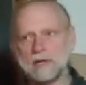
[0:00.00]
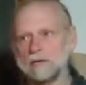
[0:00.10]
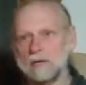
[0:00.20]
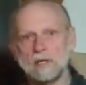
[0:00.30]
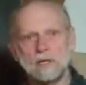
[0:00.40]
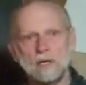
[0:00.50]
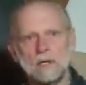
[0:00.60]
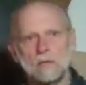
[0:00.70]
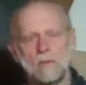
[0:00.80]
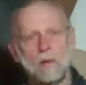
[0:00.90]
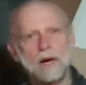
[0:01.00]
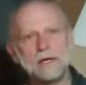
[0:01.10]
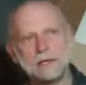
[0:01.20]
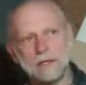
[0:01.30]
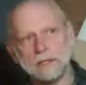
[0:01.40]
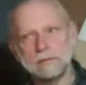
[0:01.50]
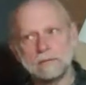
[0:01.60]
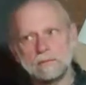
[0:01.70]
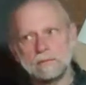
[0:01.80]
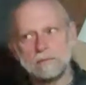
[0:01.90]
I thought, why not
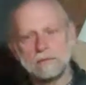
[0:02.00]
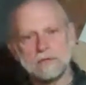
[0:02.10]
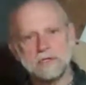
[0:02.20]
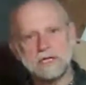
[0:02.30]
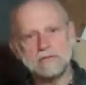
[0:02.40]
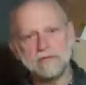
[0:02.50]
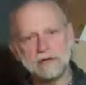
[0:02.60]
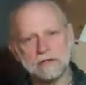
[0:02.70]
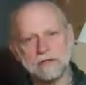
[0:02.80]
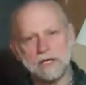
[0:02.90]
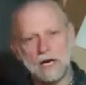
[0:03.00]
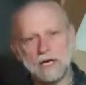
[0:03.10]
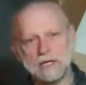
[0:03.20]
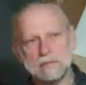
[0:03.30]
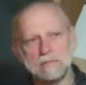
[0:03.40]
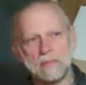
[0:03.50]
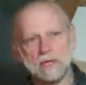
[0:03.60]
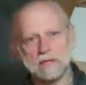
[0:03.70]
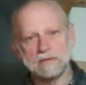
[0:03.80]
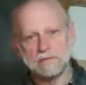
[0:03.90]
see if I could guide
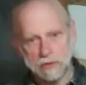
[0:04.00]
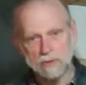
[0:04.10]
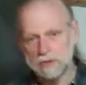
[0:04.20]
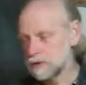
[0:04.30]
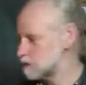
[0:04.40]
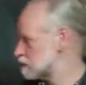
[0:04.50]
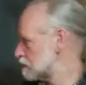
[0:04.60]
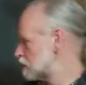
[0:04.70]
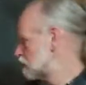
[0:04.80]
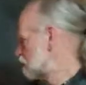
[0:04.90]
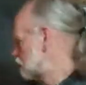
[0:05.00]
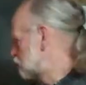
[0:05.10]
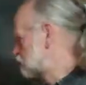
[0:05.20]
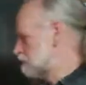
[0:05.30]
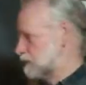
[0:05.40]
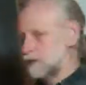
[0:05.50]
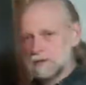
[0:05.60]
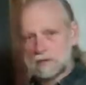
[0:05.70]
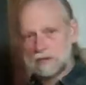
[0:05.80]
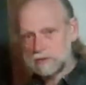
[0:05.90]
my viewers through
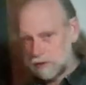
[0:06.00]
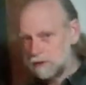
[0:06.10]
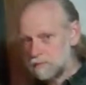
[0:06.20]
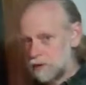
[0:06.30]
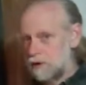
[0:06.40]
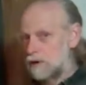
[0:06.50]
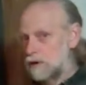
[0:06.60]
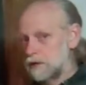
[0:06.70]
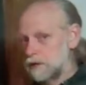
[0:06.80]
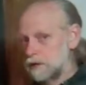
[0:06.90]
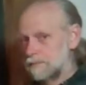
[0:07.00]
this. It's going to be hard,